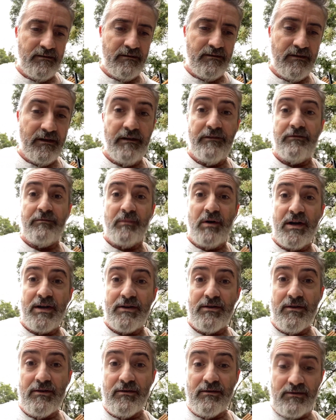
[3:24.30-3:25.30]
if my
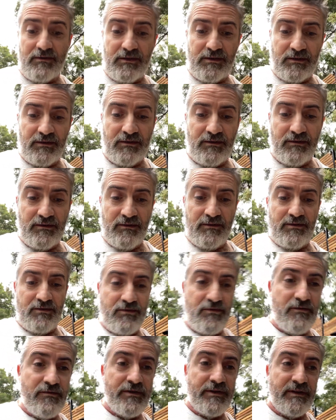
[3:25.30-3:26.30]
dogs
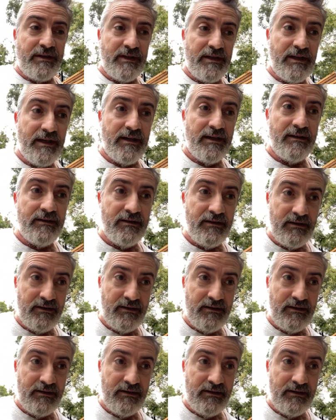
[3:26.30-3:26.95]
saw it in the yard,